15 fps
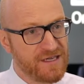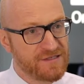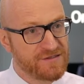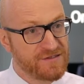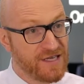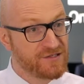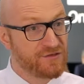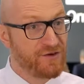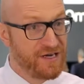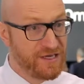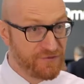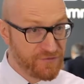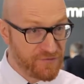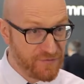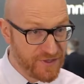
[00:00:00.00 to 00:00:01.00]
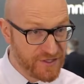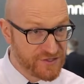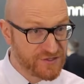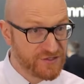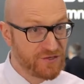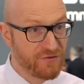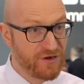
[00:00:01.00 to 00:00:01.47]
can take the right
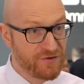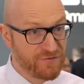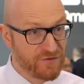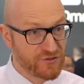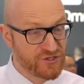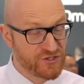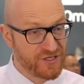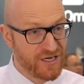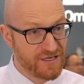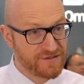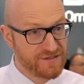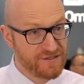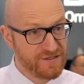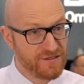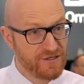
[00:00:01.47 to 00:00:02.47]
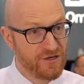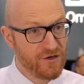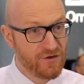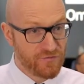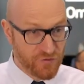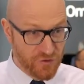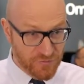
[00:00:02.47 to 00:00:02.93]
information and the right functionality
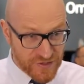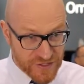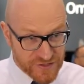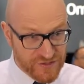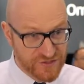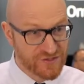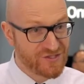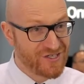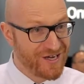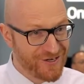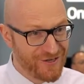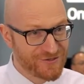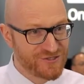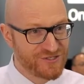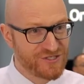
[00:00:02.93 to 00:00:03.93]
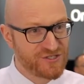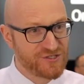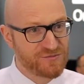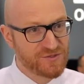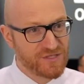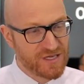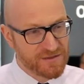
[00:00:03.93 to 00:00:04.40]
from these siloed
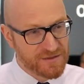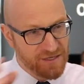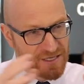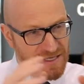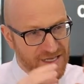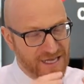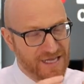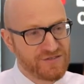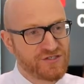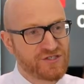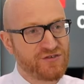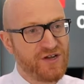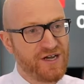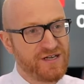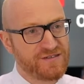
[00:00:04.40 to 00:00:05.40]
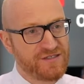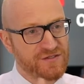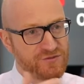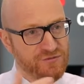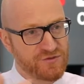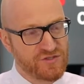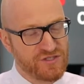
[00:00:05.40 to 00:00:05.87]
systems and integrate it
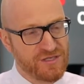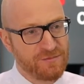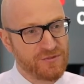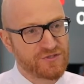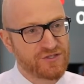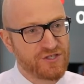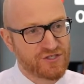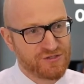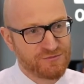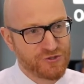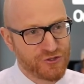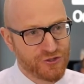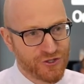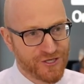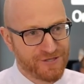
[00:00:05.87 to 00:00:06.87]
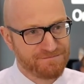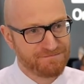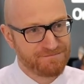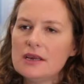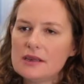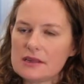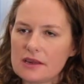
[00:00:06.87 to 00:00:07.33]
into a seamless customer journey.
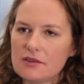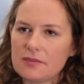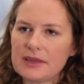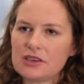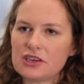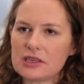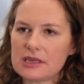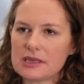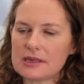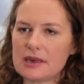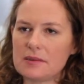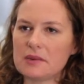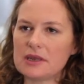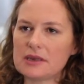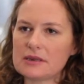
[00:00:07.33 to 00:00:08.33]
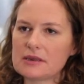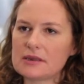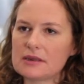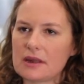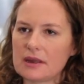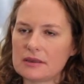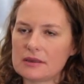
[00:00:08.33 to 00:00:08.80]
So you've mentioned
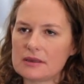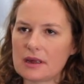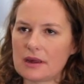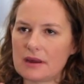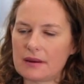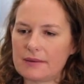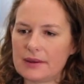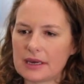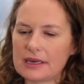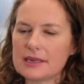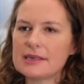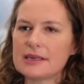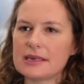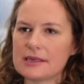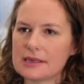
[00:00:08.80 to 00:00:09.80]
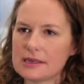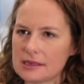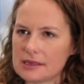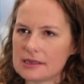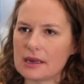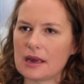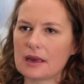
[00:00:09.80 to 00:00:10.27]
seamless and
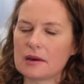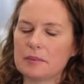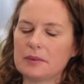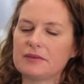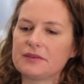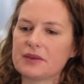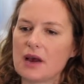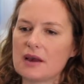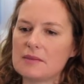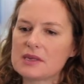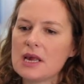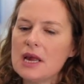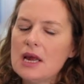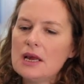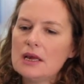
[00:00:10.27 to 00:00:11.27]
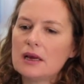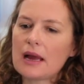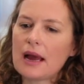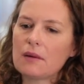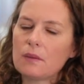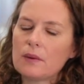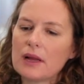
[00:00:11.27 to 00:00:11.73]
consistency a couple of times.
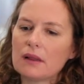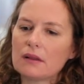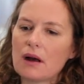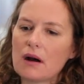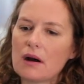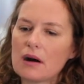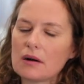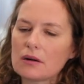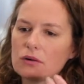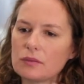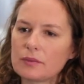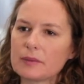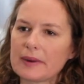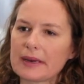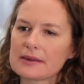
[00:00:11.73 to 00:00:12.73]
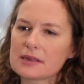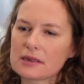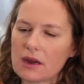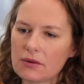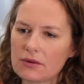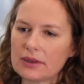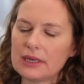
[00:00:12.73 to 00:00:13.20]
How well are corporate banks
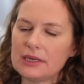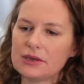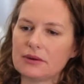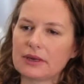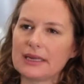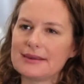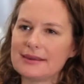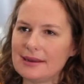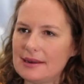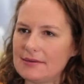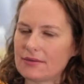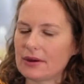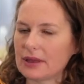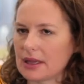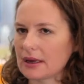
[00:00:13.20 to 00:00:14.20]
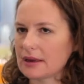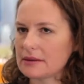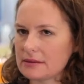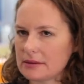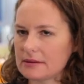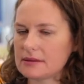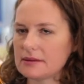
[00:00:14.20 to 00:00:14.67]
currently doing in delivering that
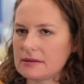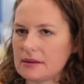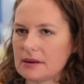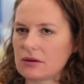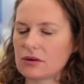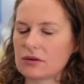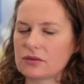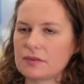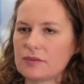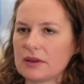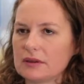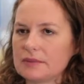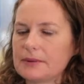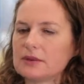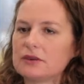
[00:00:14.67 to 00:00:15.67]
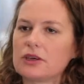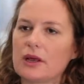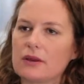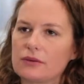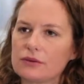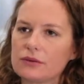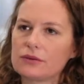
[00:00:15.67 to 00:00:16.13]
consistency across multiple
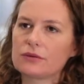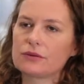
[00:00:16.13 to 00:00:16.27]
channels?